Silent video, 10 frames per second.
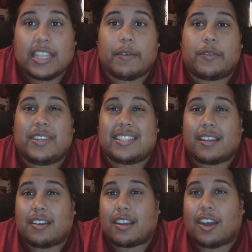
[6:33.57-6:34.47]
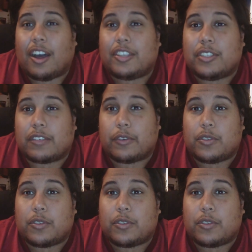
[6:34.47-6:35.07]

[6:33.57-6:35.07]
They would resell it on contract for